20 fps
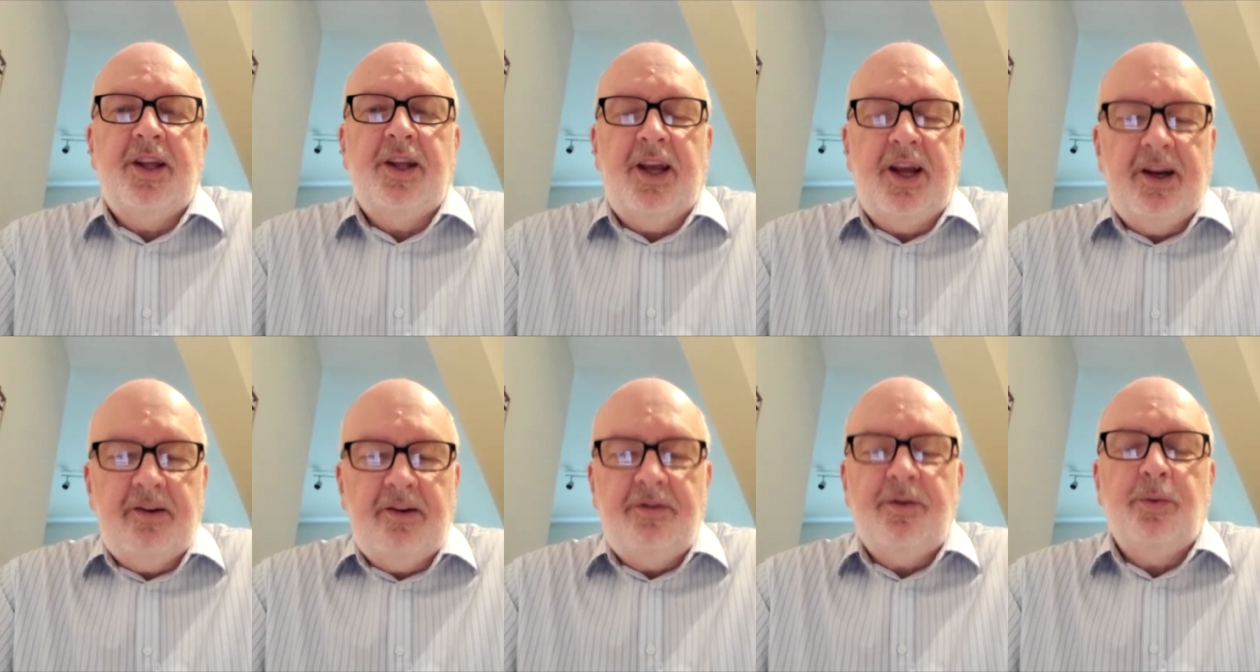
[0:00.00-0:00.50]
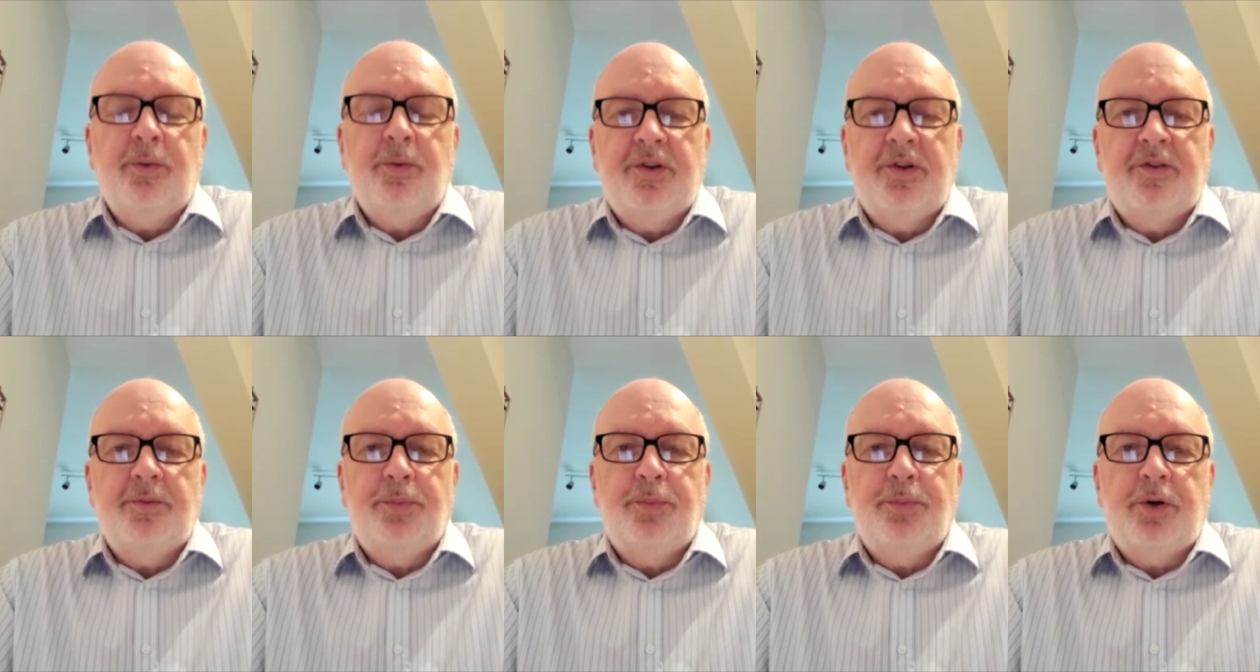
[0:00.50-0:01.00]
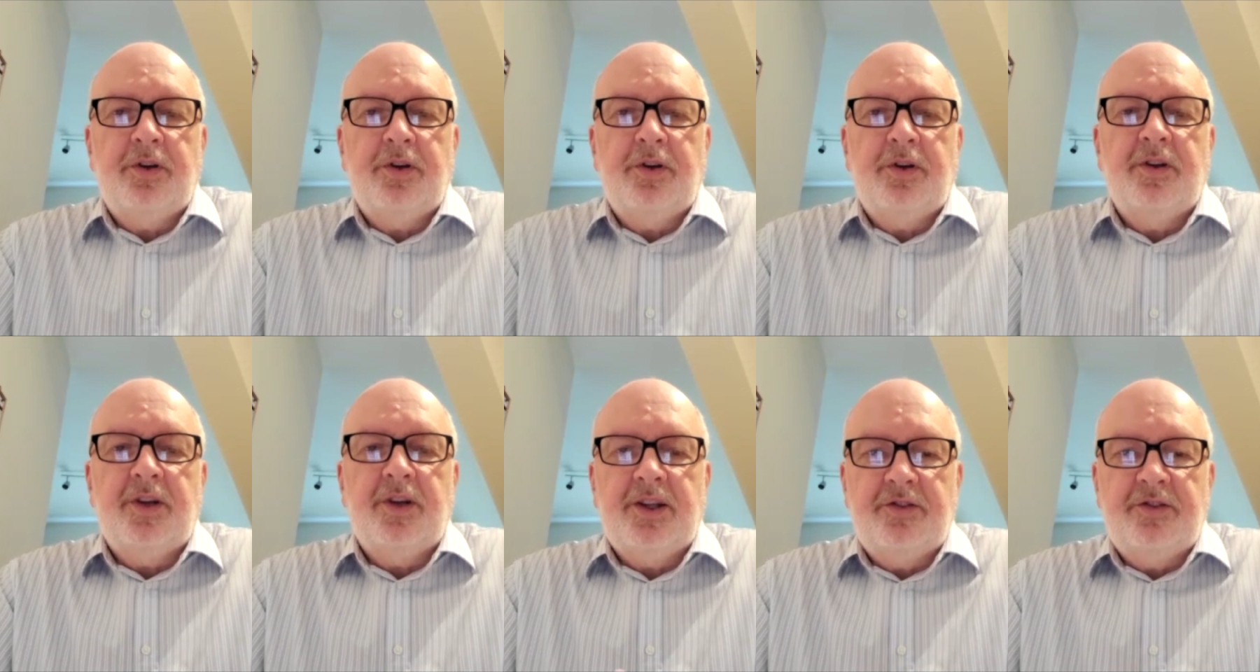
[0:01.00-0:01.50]
Everyone is important.
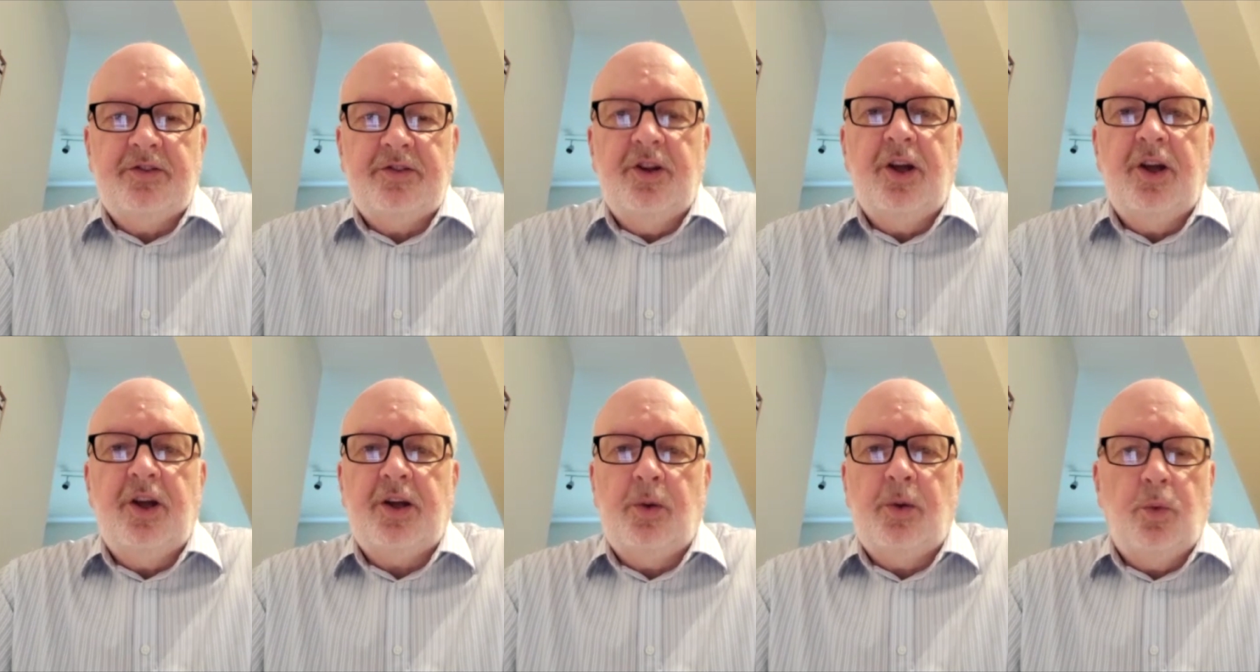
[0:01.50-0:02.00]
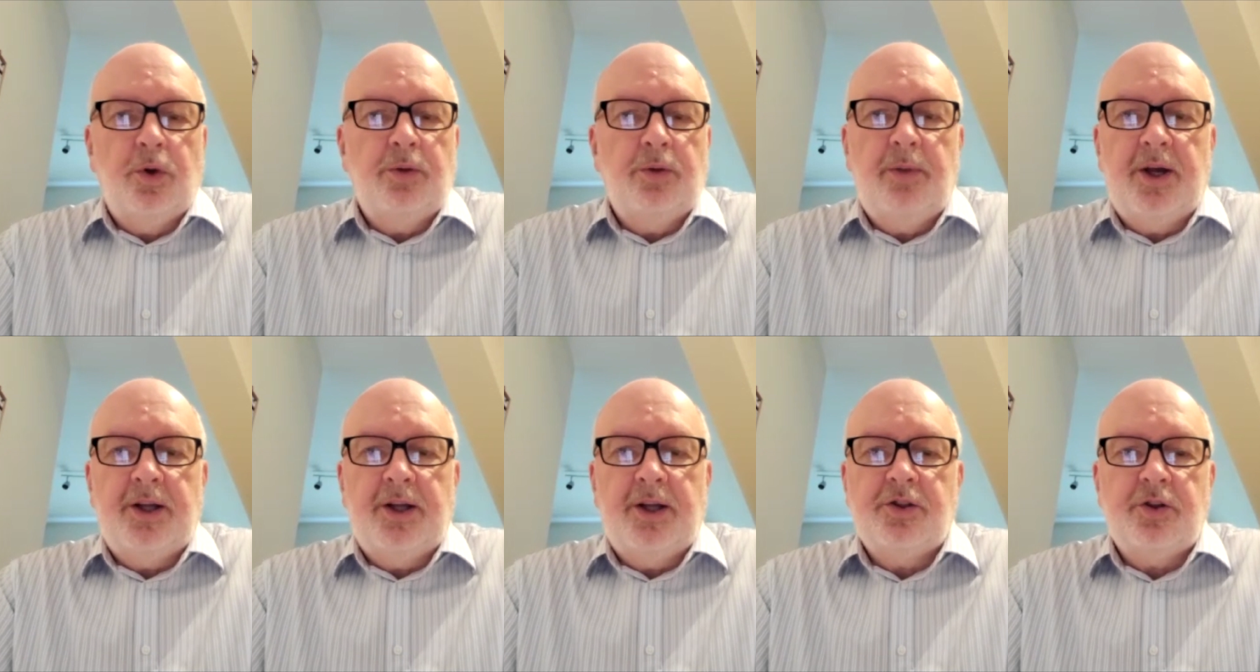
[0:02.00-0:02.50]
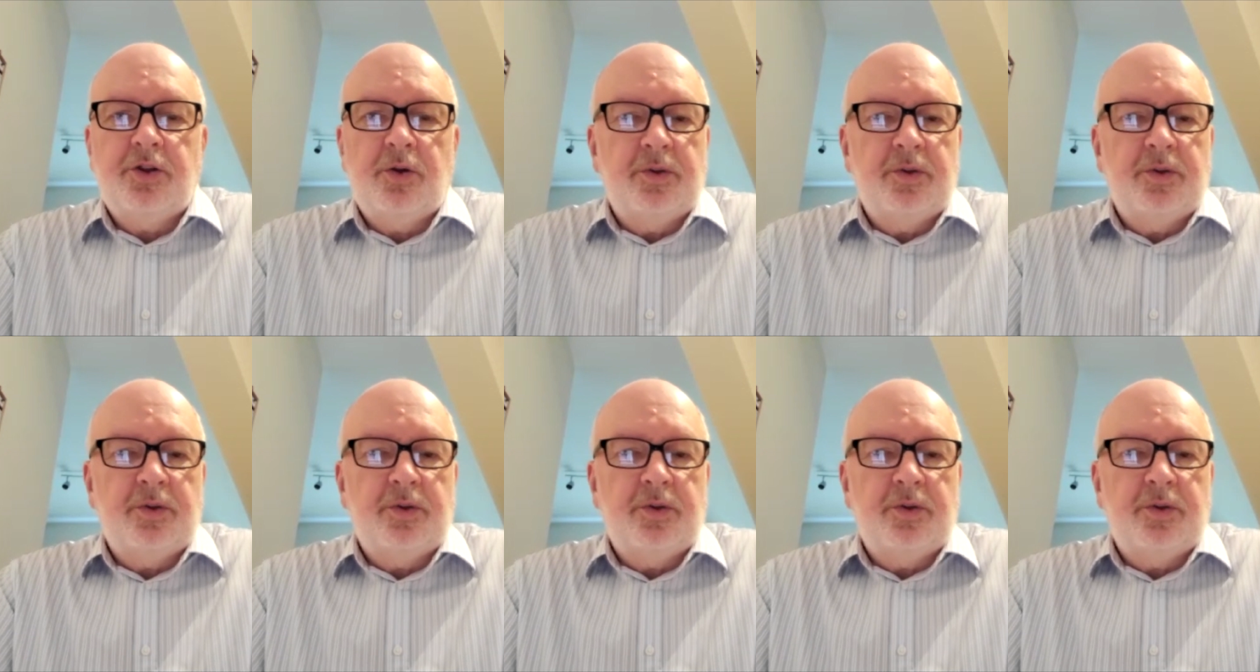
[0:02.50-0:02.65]
It's not a one-man show.